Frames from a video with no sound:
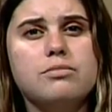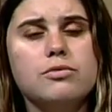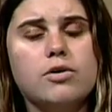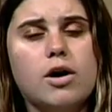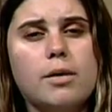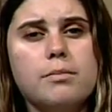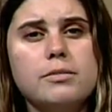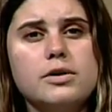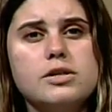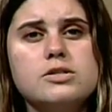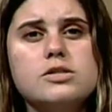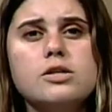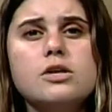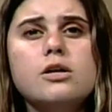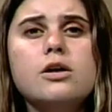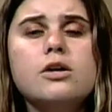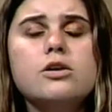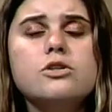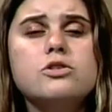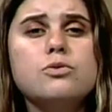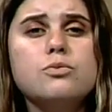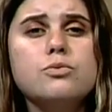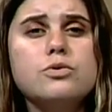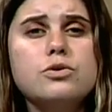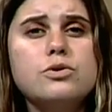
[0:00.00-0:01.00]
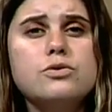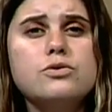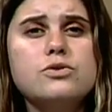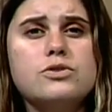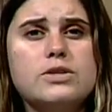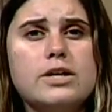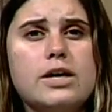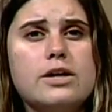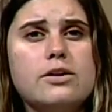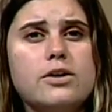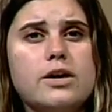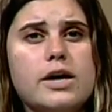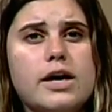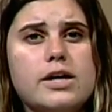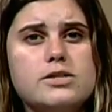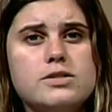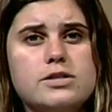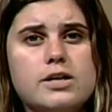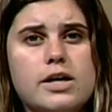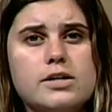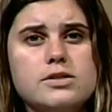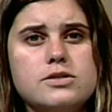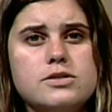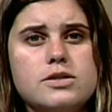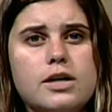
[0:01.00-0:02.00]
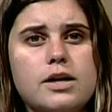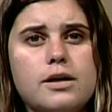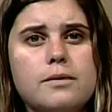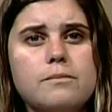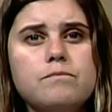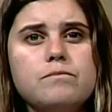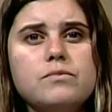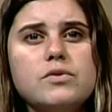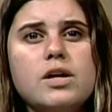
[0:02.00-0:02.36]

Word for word: promise to reduce standardized testing.